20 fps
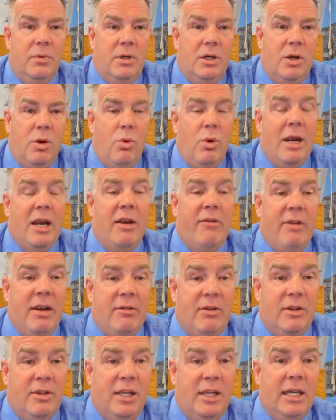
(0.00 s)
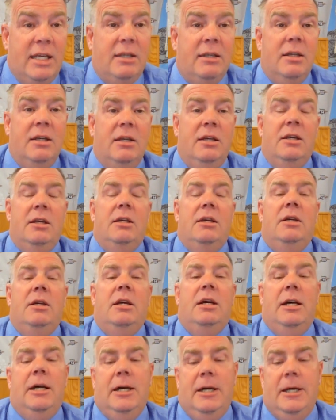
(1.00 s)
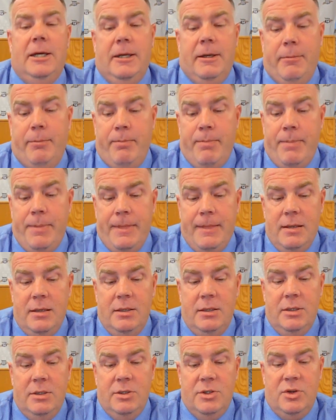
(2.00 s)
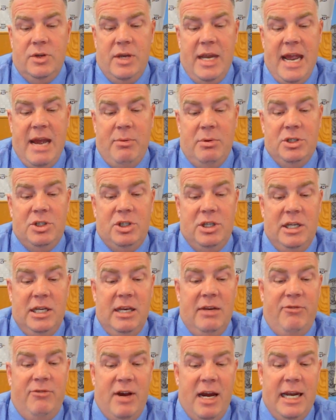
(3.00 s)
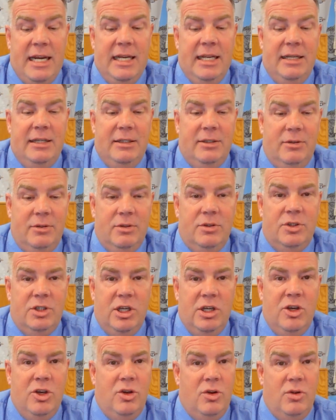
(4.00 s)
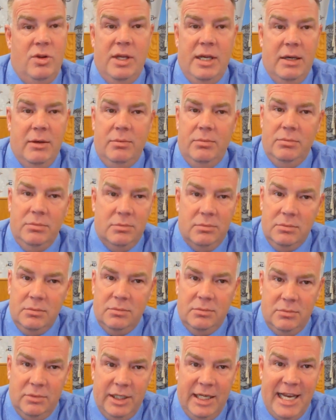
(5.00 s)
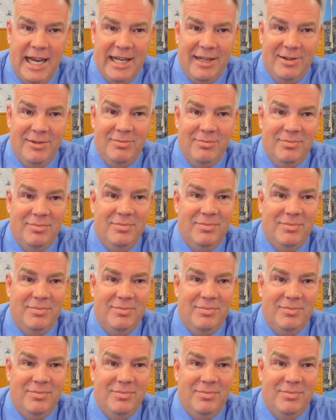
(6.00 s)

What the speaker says: aware of everything. So yeah, when she did find it, she knew that we hadn't